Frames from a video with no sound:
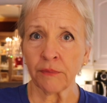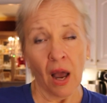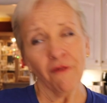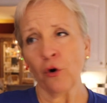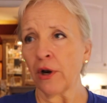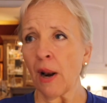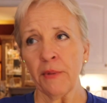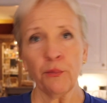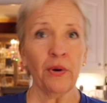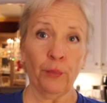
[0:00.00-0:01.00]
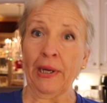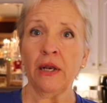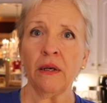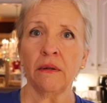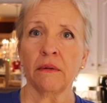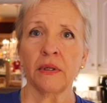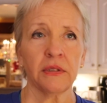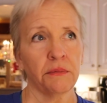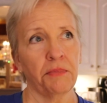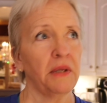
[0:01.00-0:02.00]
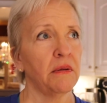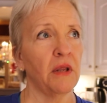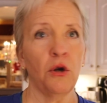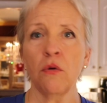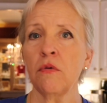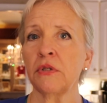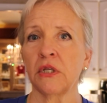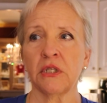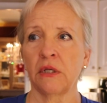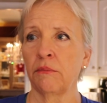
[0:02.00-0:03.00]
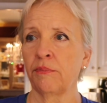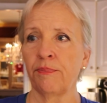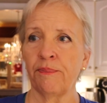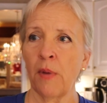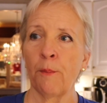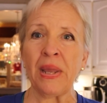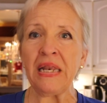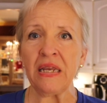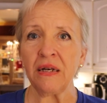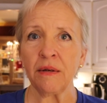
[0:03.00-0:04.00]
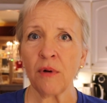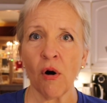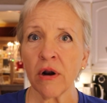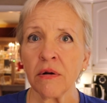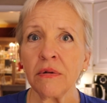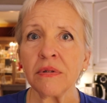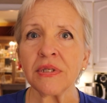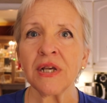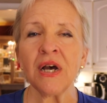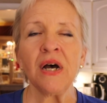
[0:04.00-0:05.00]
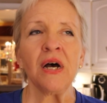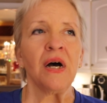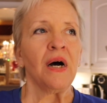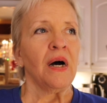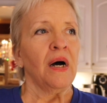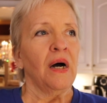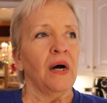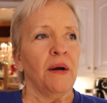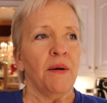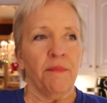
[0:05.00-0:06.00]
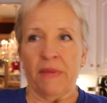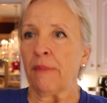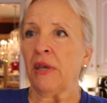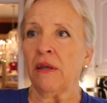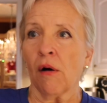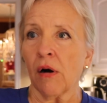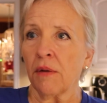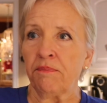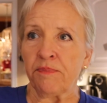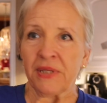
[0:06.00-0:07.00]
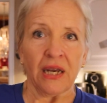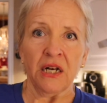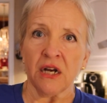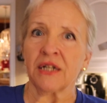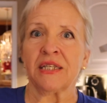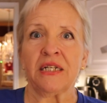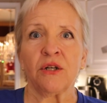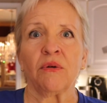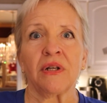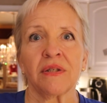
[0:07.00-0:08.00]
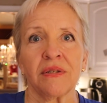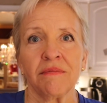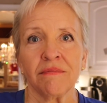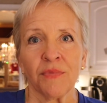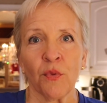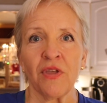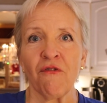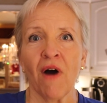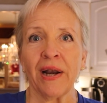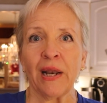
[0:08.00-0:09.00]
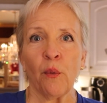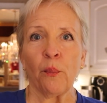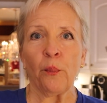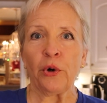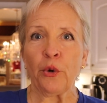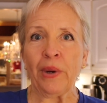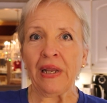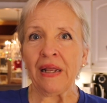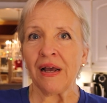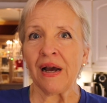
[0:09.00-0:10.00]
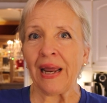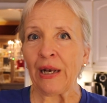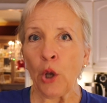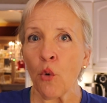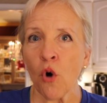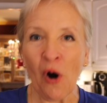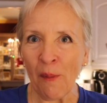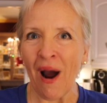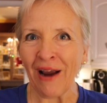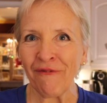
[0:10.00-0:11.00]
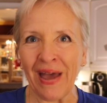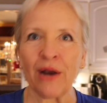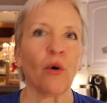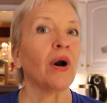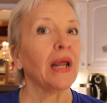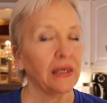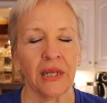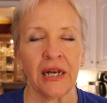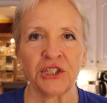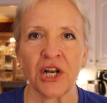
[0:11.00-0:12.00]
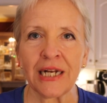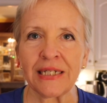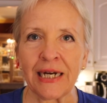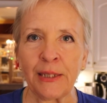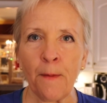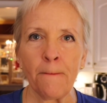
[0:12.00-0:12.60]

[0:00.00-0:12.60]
I've heard it. I mean, we read it. It's been the news. It's in opinion articles. Maybe our second cousin told us when they find out we're doing a low-carb, high-fat or ketogenic diet.